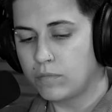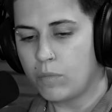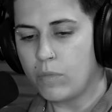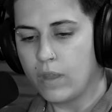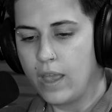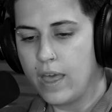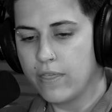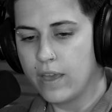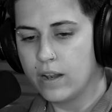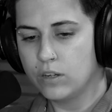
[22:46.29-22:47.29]

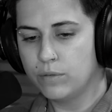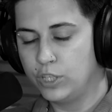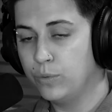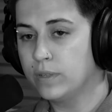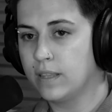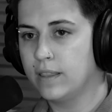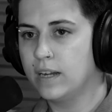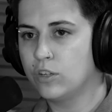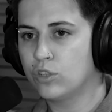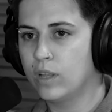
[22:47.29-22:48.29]
And then she wasn't
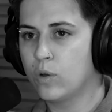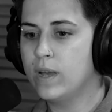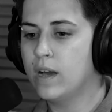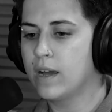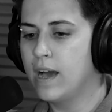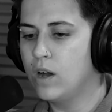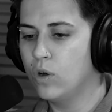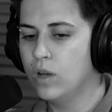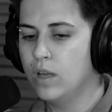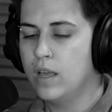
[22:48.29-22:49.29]
there. So like we hung
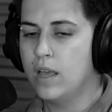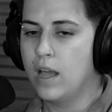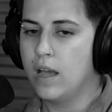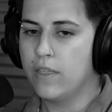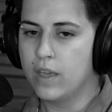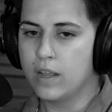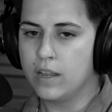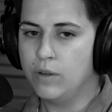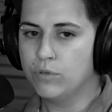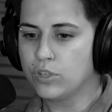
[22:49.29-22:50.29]
out. And then
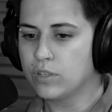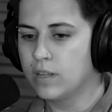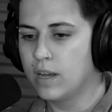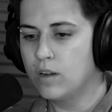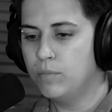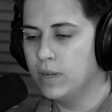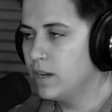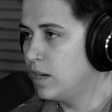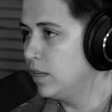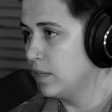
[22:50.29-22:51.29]
he was just like, oh my
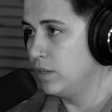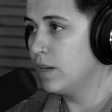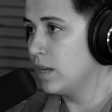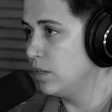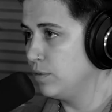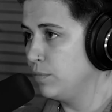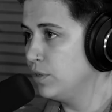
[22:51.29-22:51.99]
God, like you got to do